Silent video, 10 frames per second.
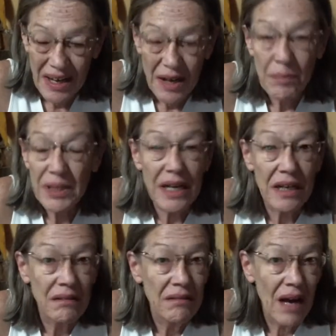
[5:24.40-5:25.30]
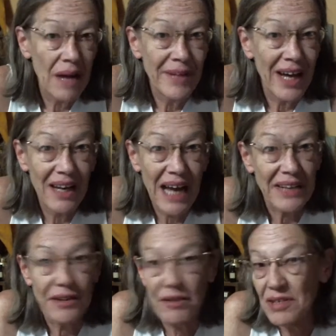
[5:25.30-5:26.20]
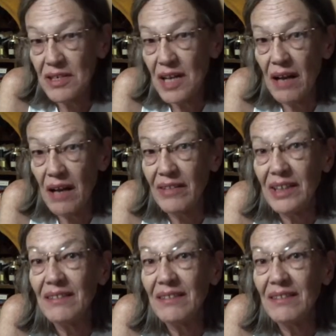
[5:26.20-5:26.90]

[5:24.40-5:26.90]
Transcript: But then I'm not lactose intolerant.